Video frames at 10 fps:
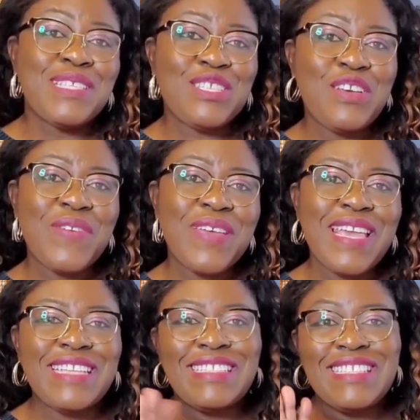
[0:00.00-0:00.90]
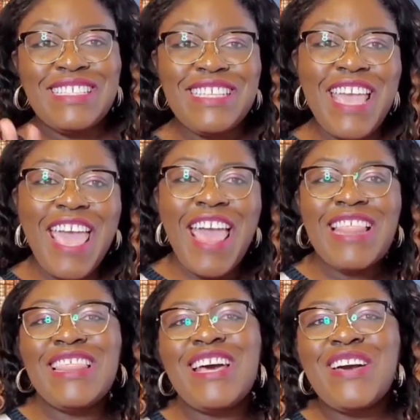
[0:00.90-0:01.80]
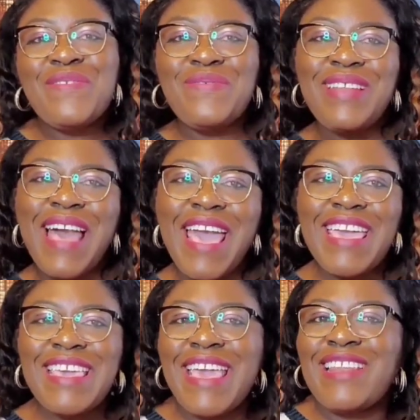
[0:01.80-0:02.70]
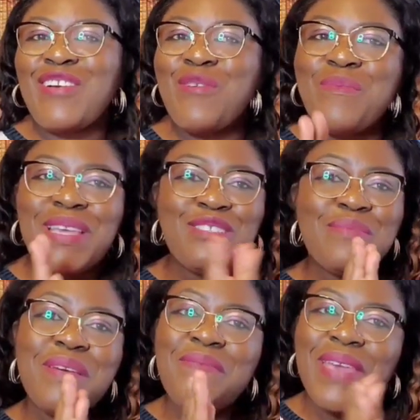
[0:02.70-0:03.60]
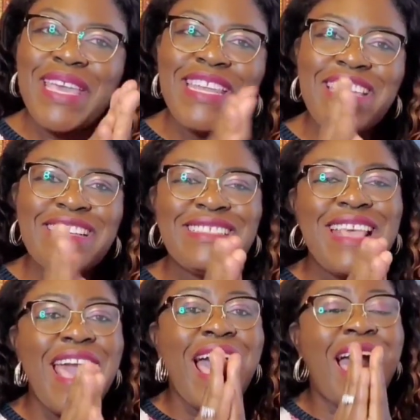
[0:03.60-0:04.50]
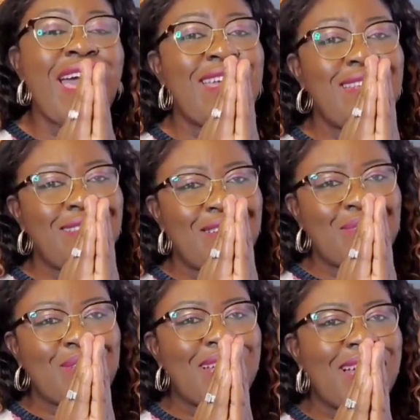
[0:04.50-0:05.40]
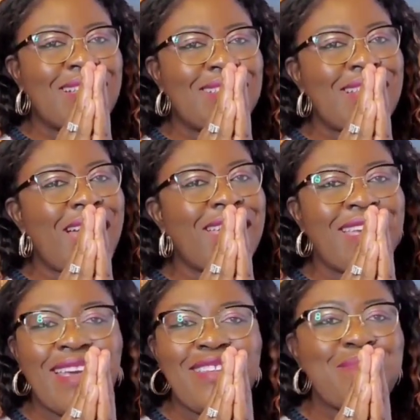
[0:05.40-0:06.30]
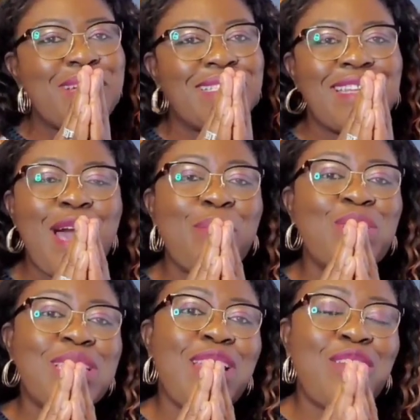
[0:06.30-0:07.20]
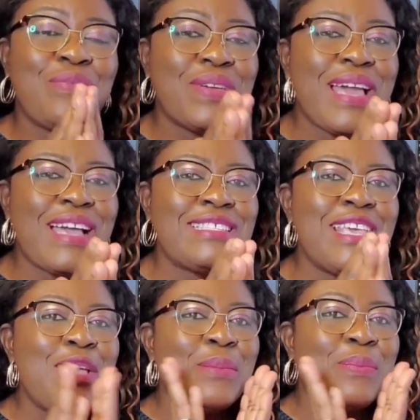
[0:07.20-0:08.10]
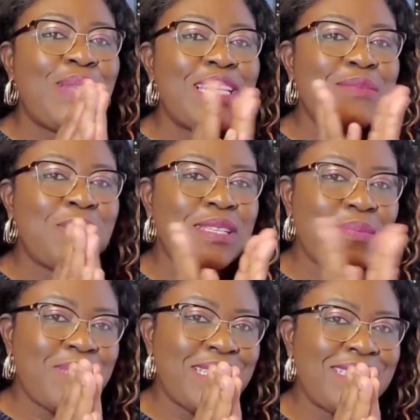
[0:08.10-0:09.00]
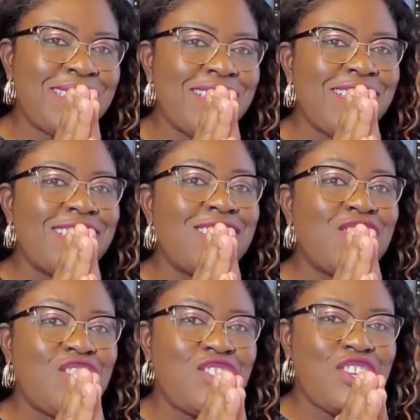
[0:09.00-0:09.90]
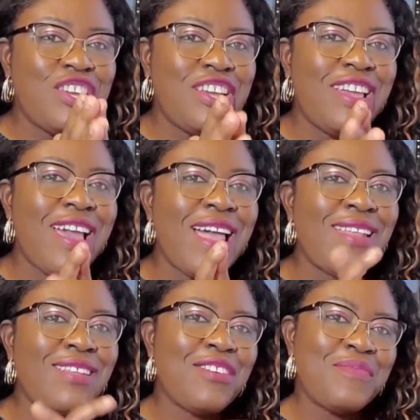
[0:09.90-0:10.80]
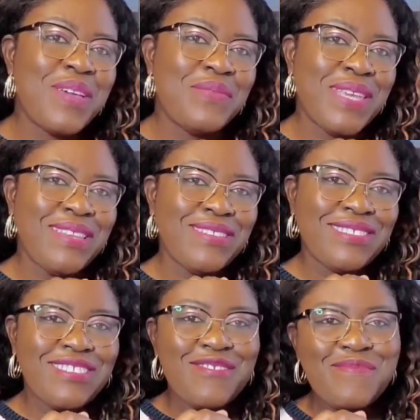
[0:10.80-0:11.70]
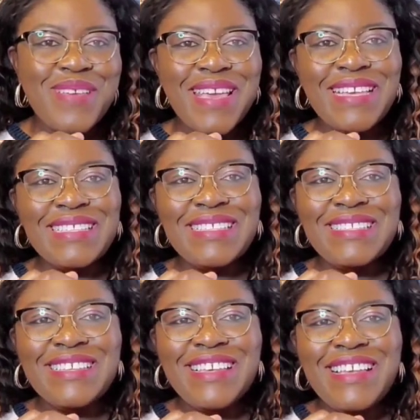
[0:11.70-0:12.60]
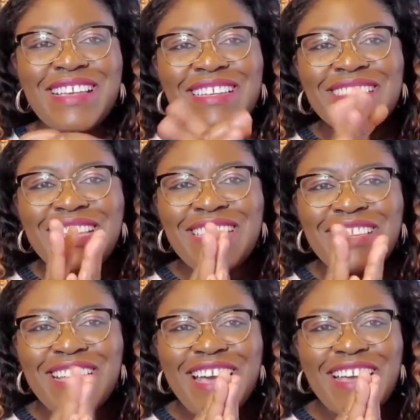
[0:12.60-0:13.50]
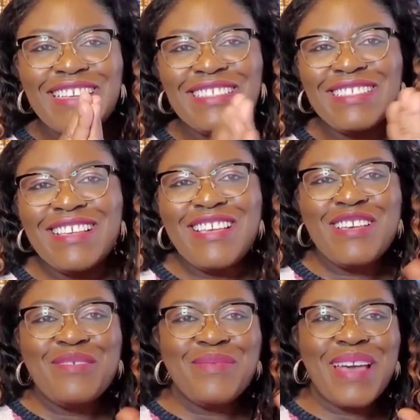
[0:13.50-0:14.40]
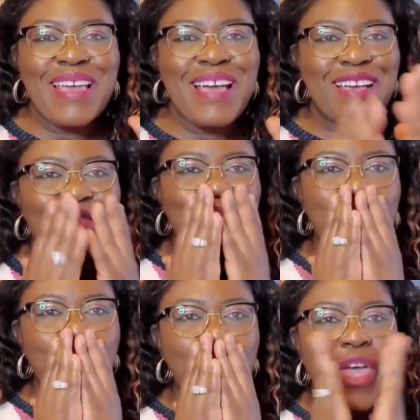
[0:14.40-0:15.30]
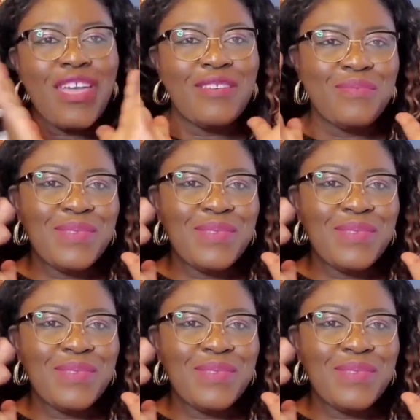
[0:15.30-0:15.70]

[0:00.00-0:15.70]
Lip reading: Please do not forget to share, love, like, and comment on my videos. I love you guys. I can't imagine how much I love you guys. Please, please, please share. I love my videos. Comment. Thank you, guys. Bye, guys. Mwah.